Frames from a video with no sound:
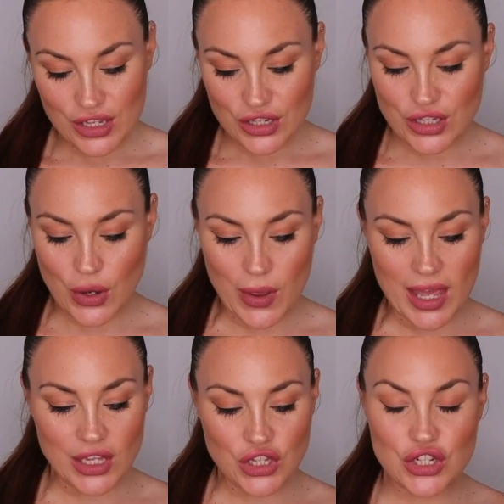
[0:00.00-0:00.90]
So
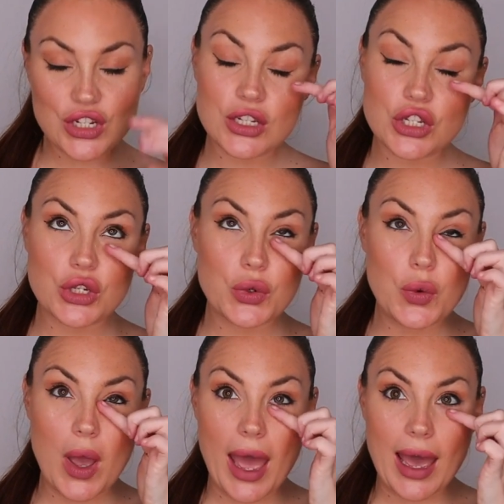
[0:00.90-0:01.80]
each
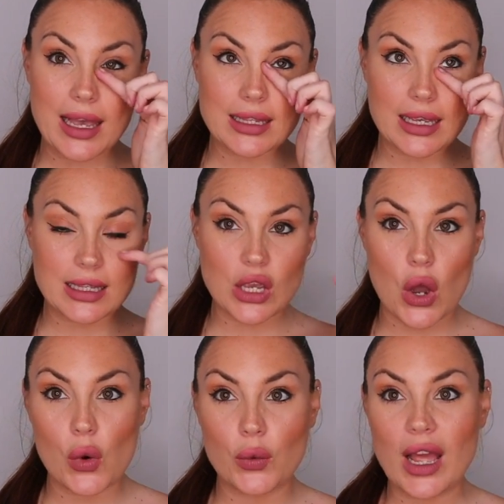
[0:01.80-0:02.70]
shoe has its
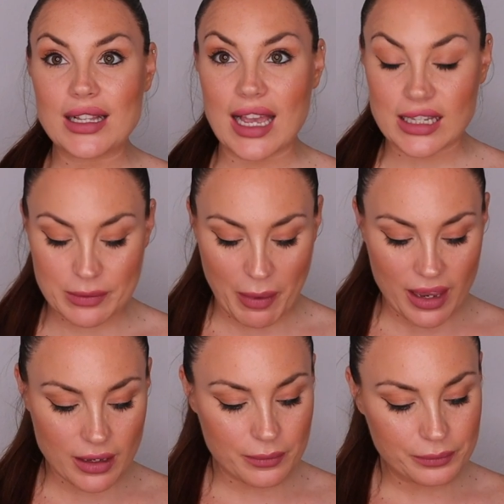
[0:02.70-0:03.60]
own dust
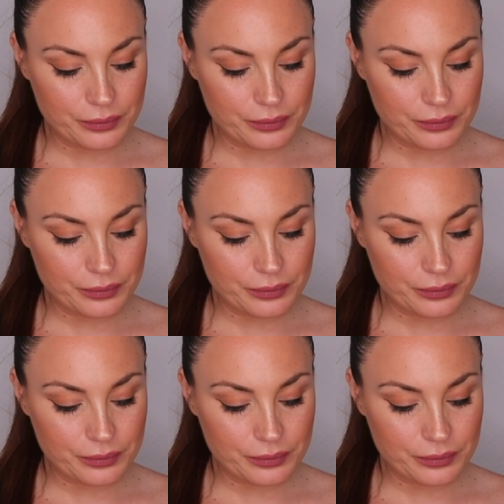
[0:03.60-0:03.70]
bag.